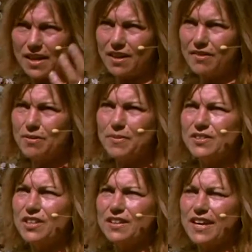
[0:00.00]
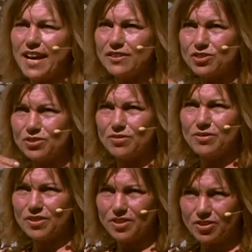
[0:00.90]
my government did that to
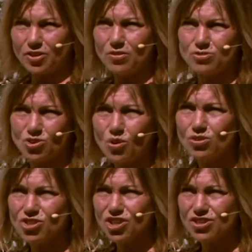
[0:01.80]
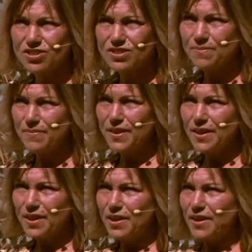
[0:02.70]
their own soldiers.
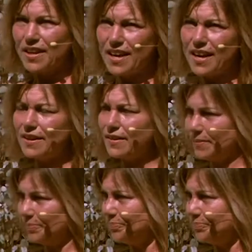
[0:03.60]
And